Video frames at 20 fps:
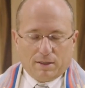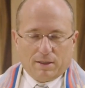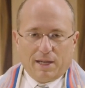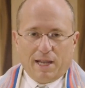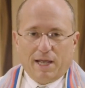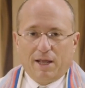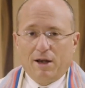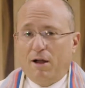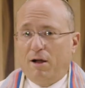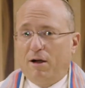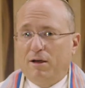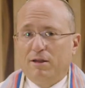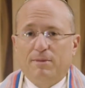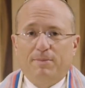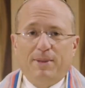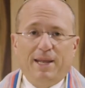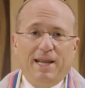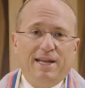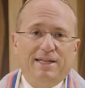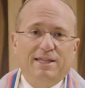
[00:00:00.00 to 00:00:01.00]
and all the
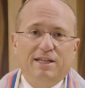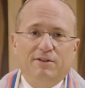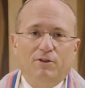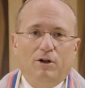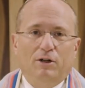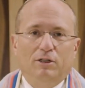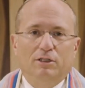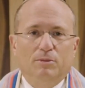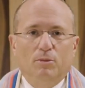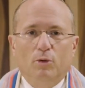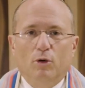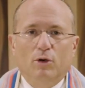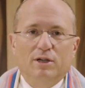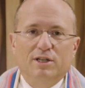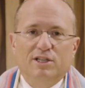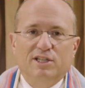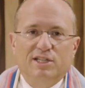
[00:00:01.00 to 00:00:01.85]
pain that Voldemort